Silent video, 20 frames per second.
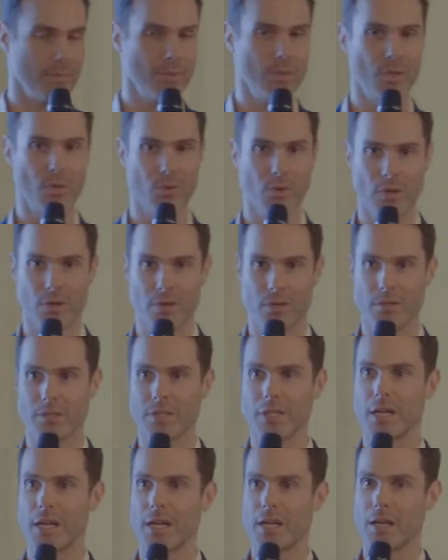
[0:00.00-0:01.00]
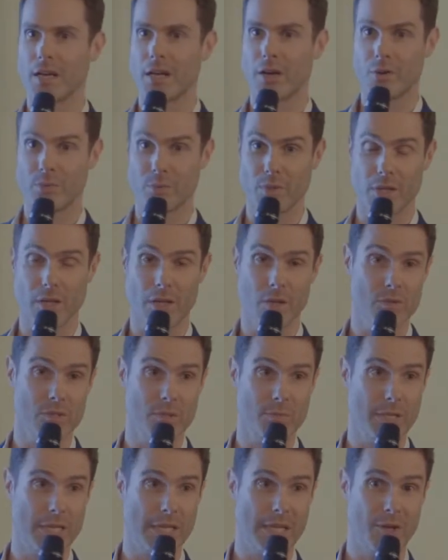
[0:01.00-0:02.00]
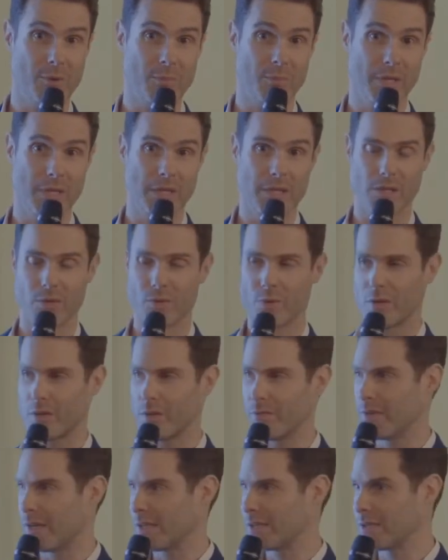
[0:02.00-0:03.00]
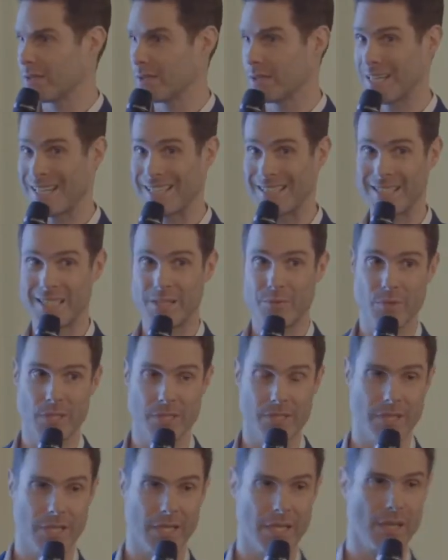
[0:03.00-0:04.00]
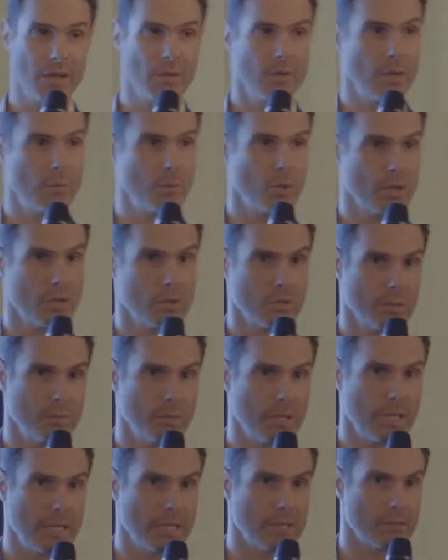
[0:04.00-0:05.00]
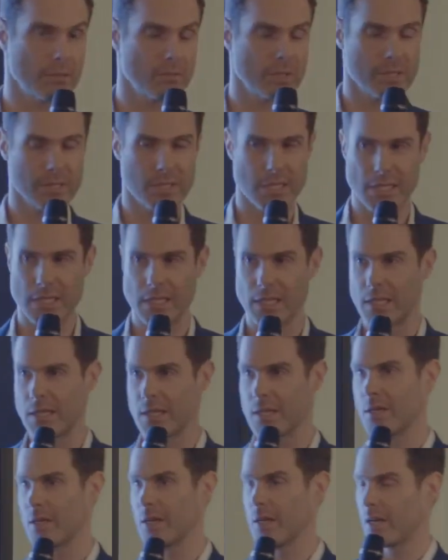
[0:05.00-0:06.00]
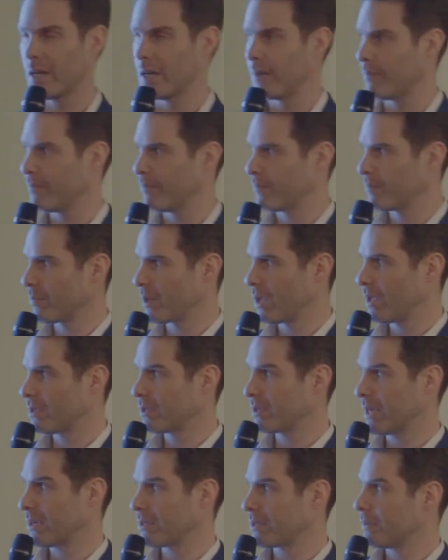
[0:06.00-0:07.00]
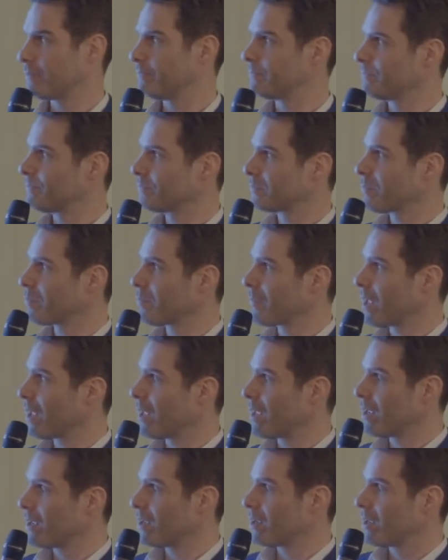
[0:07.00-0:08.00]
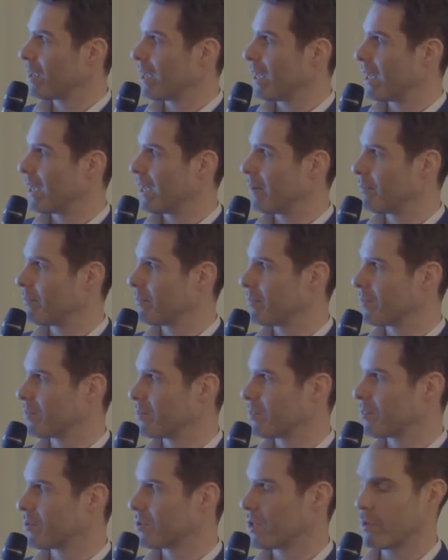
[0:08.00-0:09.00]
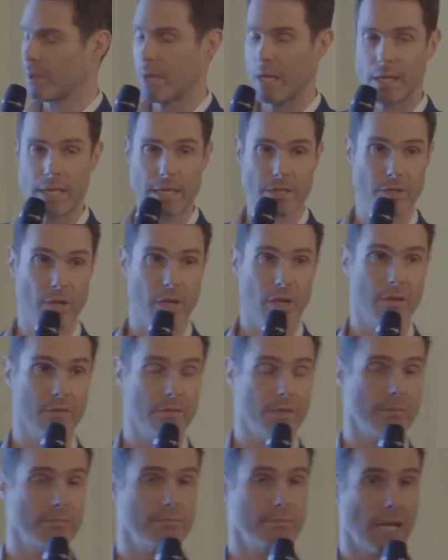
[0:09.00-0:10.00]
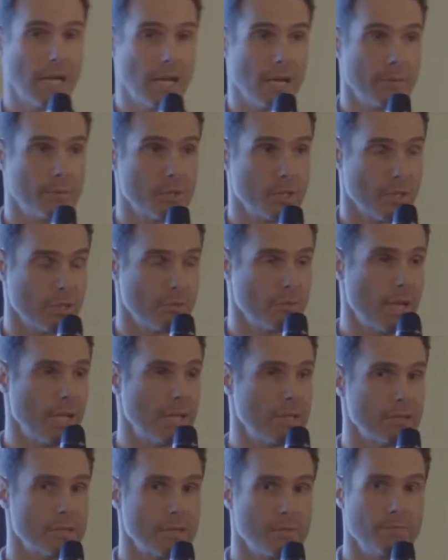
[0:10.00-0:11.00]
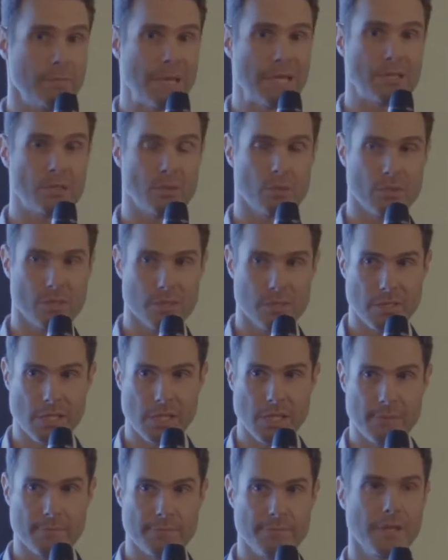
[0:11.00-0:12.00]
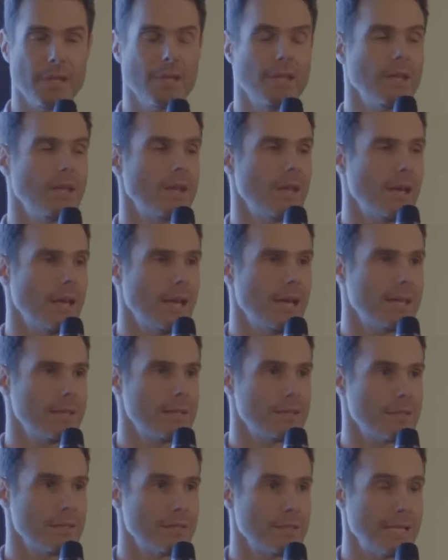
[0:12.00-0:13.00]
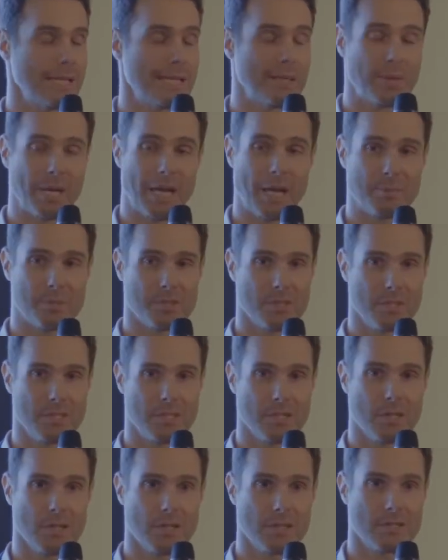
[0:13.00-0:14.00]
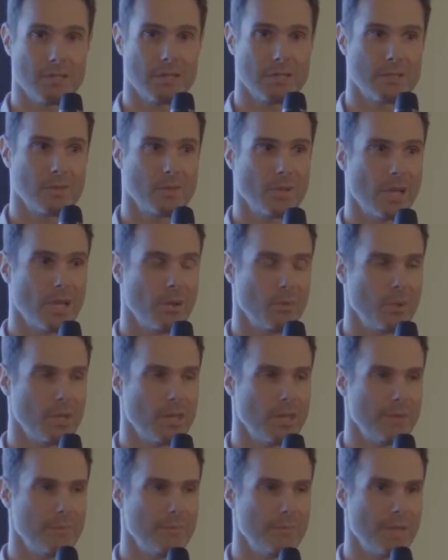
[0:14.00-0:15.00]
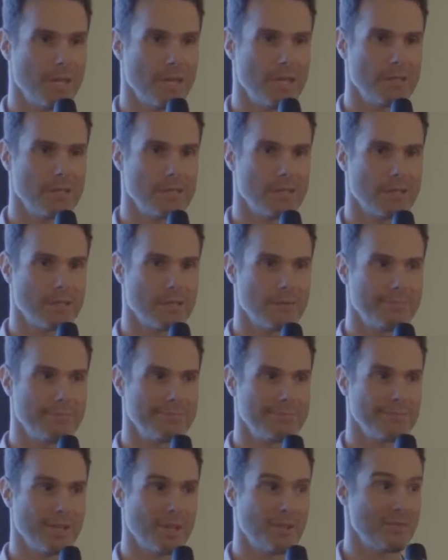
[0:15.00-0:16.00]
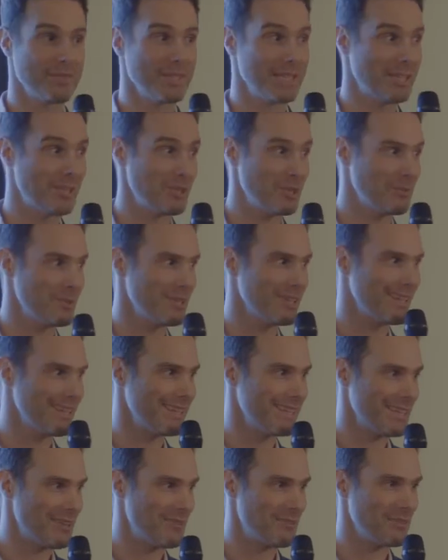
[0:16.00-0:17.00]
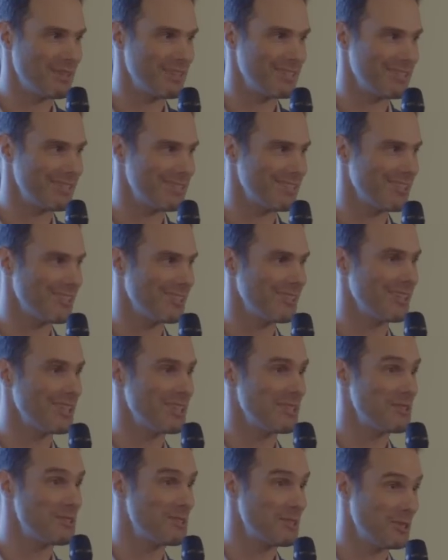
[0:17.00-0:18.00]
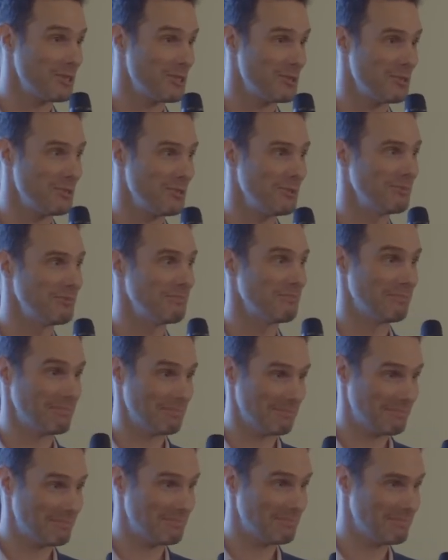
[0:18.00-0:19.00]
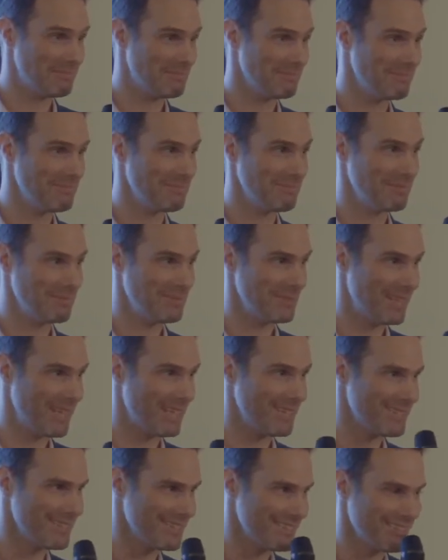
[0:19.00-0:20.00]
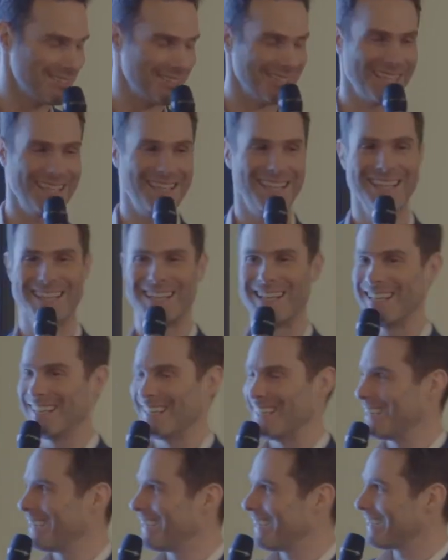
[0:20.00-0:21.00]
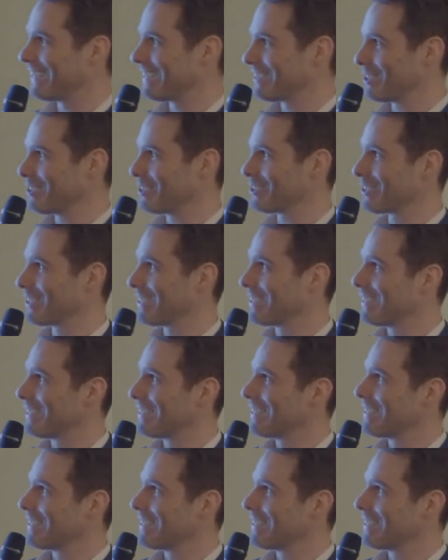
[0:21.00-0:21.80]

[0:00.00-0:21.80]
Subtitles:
you are ultimately helping your own investors and de-risking what ultimately is a risky sector. So yeah, he took over, took the reins and mentored the team, and yeah, absolutely delighted with him, and hopefully Kuber and their investors are too. Yes, okay, good.